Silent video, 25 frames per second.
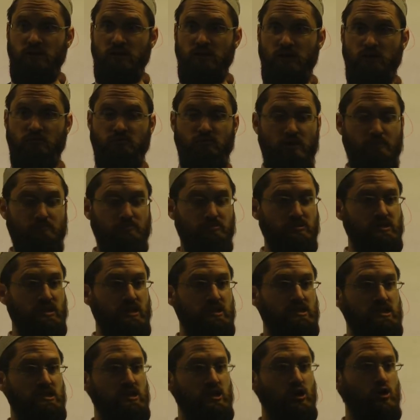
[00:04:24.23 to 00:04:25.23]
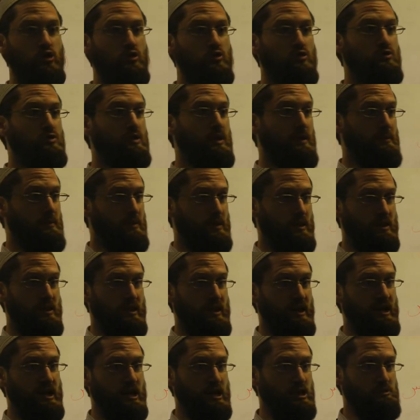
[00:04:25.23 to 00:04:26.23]
They're representing who the
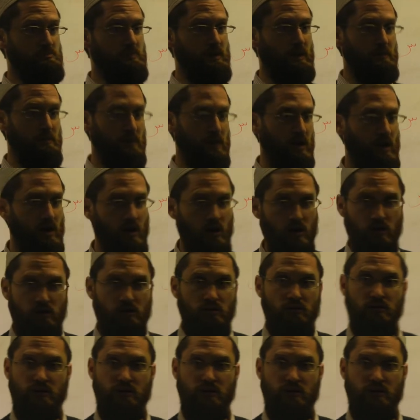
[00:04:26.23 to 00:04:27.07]
English people are,